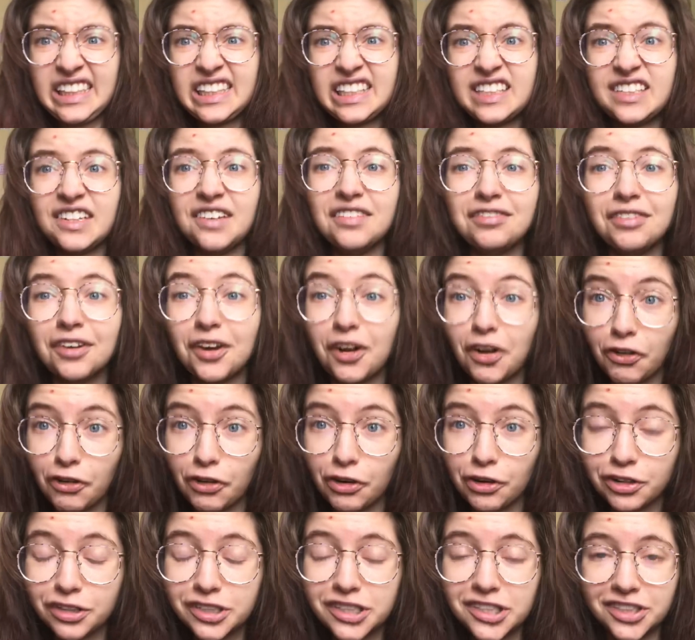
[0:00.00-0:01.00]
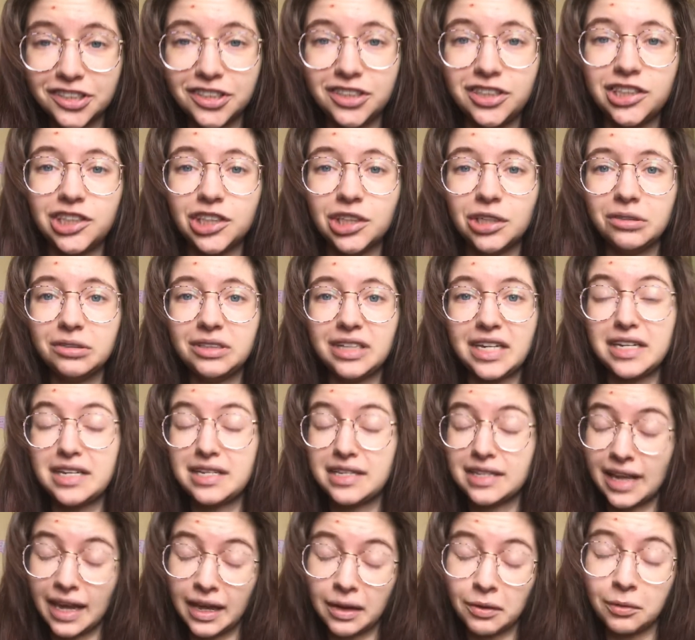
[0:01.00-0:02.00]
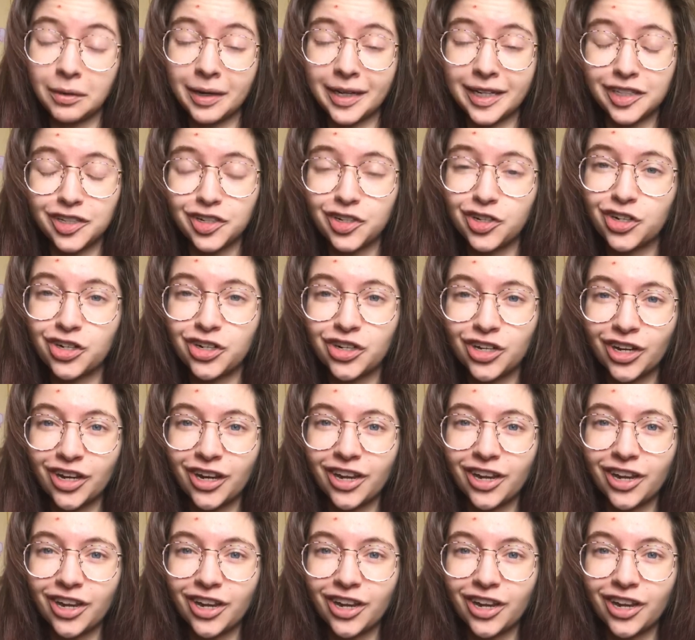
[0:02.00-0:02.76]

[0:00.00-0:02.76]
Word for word: difficult to distinguish